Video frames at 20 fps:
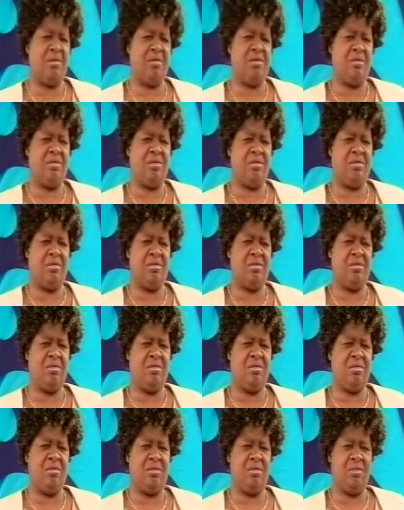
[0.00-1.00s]

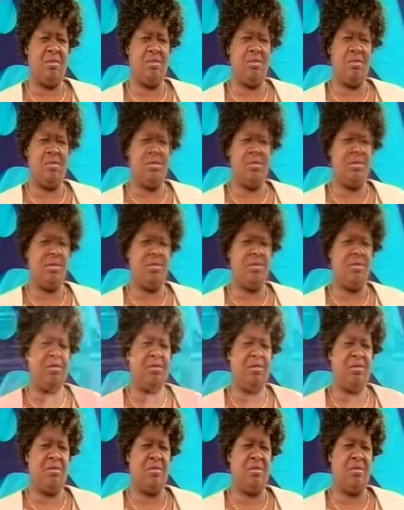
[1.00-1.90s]
[no speech]